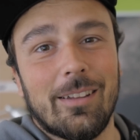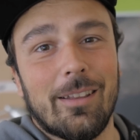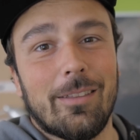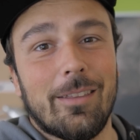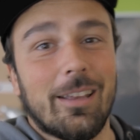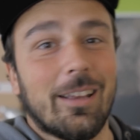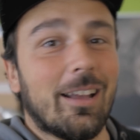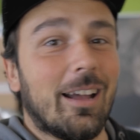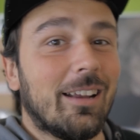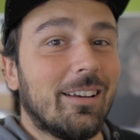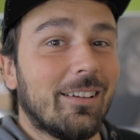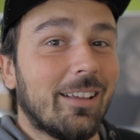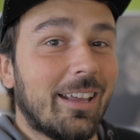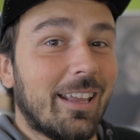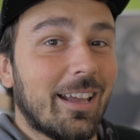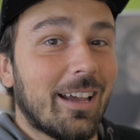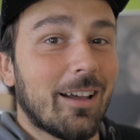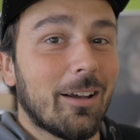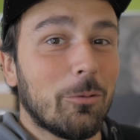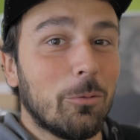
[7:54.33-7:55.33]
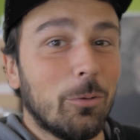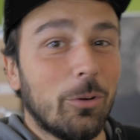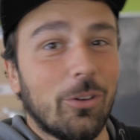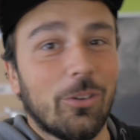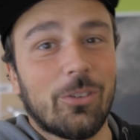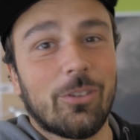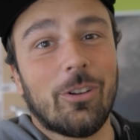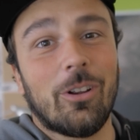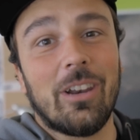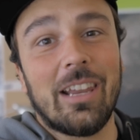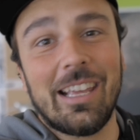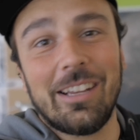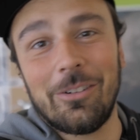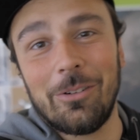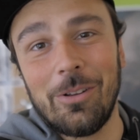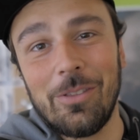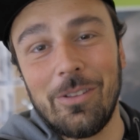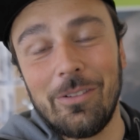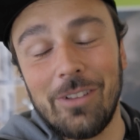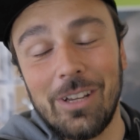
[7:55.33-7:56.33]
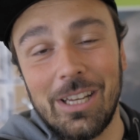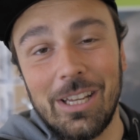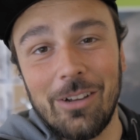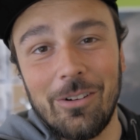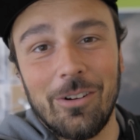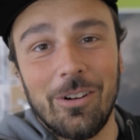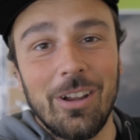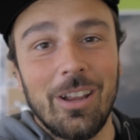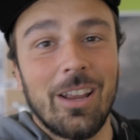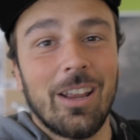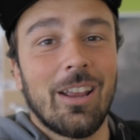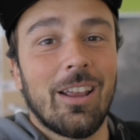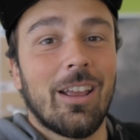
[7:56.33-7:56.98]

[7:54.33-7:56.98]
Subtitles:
I think Andrea, who you saw later in the video,